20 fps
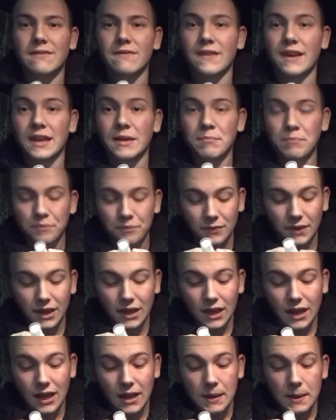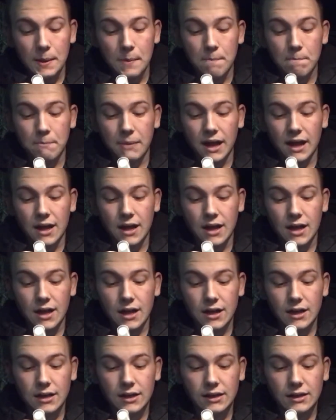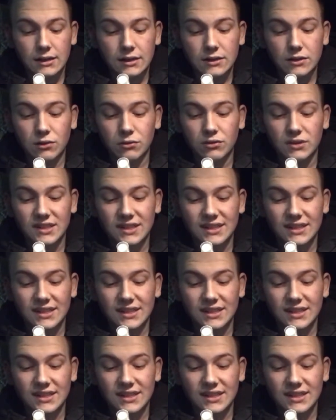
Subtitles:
theme, but it's called